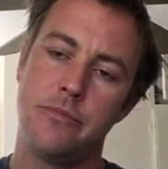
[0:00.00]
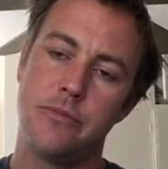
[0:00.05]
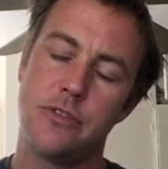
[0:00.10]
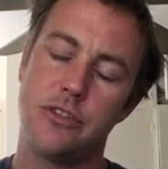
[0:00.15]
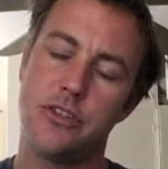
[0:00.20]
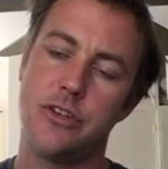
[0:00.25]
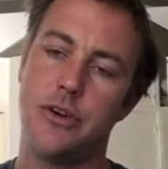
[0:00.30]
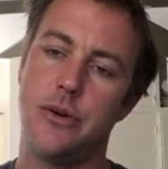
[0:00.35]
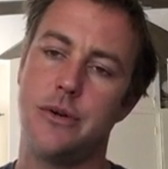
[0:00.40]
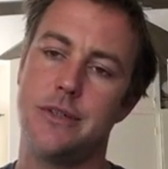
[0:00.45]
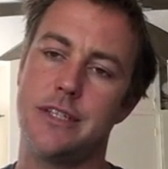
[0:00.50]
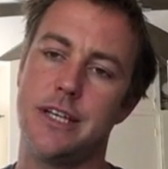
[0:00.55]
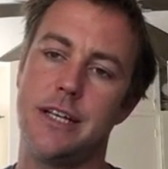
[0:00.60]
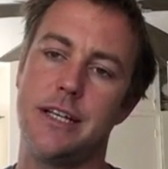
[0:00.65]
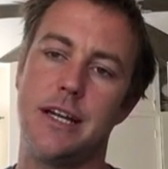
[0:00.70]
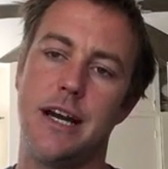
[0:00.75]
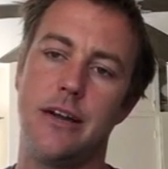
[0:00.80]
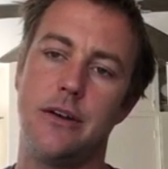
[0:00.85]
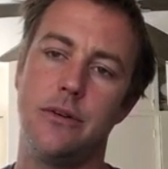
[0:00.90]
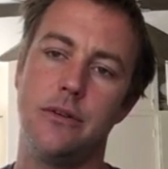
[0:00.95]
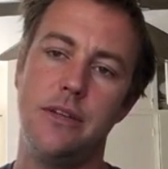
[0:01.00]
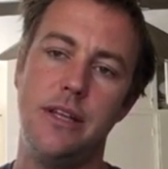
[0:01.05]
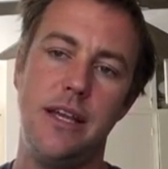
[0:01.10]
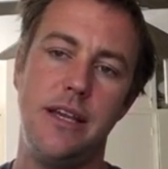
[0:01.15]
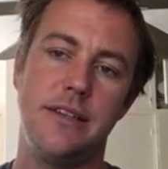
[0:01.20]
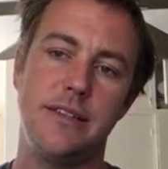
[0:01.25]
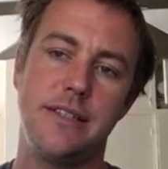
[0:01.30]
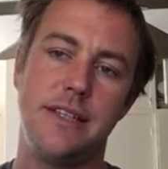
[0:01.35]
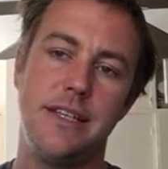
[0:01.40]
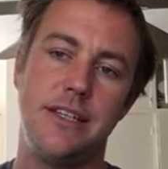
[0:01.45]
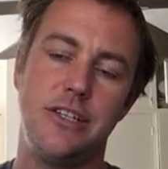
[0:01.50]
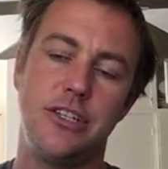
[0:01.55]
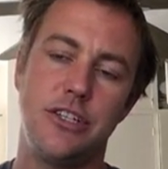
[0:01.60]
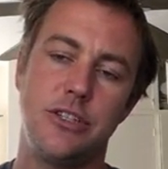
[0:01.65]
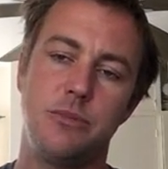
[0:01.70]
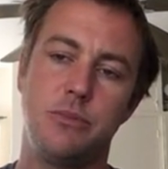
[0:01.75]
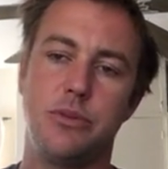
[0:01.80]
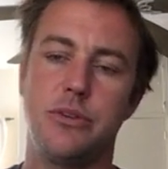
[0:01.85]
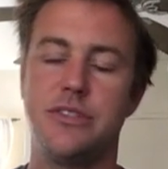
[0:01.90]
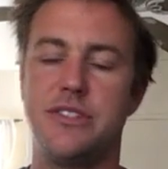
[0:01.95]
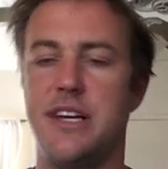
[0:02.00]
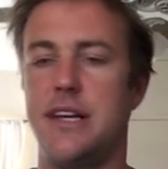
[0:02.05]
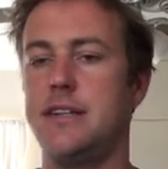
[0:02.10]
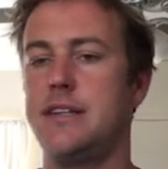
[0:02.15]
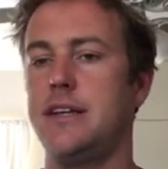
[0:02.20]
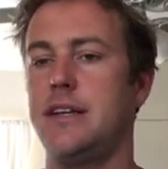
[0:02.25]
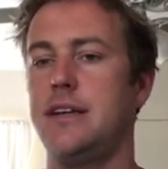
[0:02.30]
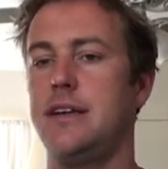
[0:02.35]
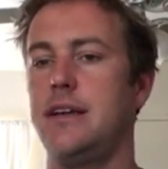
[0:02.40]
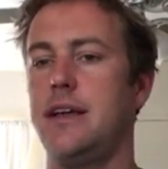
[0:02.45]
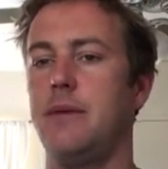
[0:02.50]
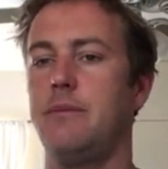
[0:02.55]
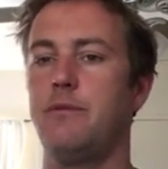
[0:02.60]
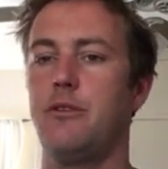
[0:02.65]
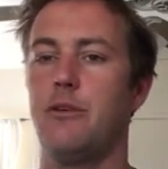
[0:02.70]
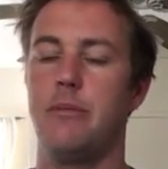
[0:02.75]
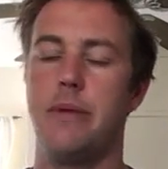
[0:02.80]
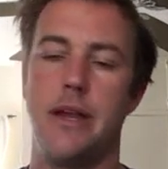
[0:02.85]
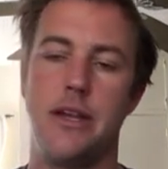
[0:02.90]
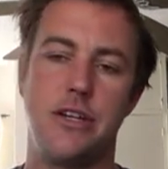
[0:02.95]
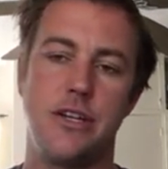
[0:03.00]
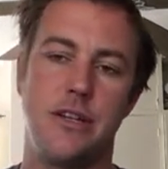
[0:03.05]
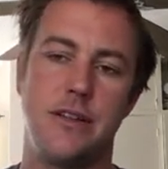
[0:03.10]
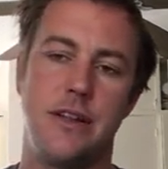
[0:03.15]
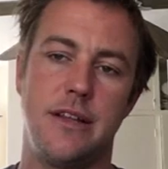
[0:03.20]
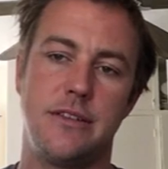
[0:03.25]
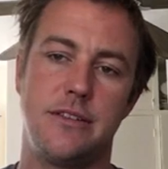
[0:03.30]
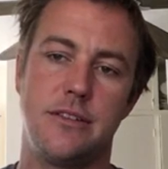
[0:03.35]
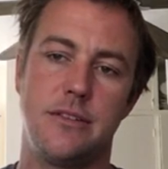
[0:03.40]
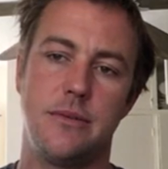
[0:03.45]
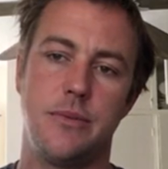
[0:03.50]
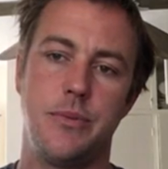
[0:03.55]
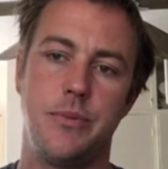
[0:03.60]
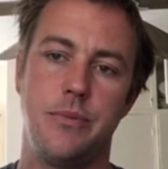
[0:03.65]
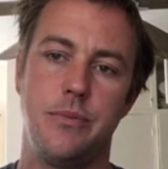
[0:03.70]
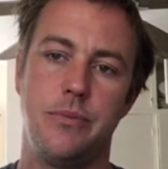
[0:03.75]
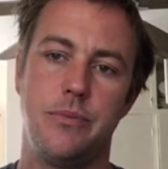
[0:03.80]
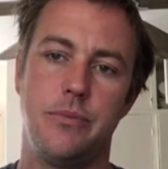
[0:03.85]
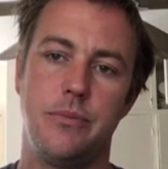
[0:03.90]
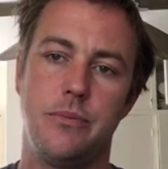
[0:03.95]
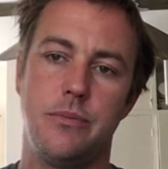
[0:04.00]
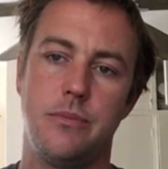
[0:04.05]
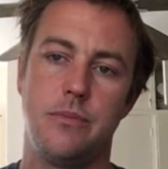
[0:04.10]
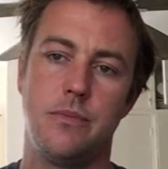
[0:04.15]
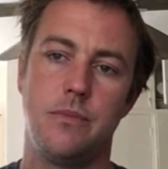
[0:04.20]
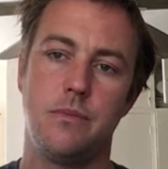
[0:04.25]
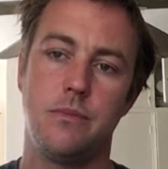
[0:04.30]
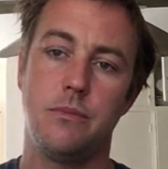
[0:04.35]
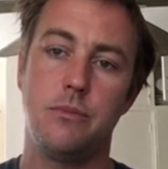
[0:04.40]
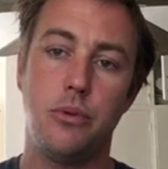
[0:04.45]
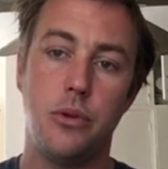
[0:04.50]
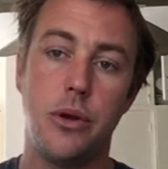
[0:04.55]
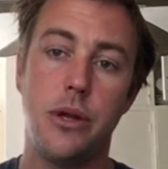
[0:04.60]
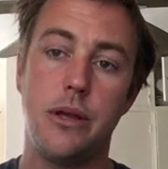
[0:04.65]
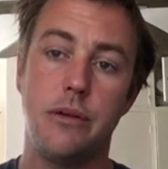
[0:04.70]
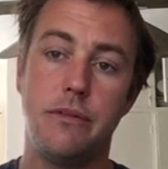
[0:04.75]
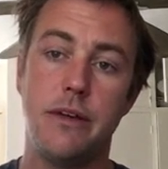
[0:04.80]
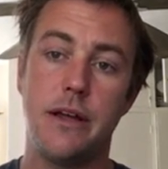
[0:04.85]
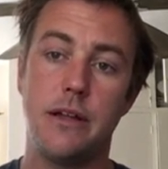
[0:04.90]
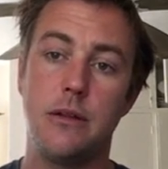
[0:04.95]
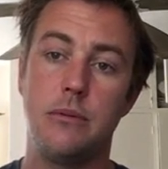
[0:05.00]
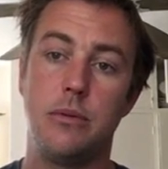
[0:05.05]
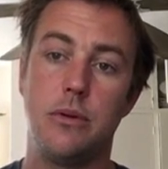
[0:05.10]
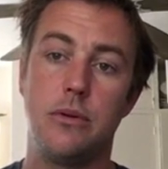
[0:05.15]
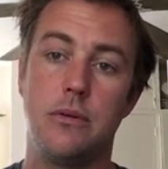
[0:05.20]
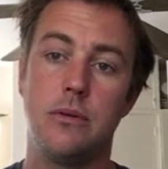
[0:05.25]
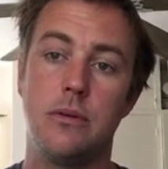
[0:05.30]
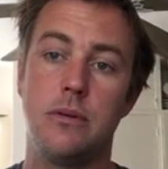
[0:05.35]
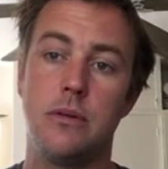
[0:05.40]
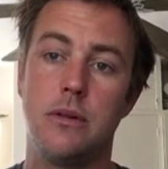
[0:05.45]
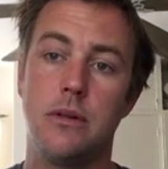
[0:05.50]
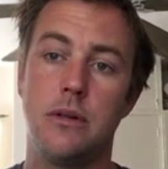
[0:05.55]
So it's like not only is he just presenting information that's pretty available,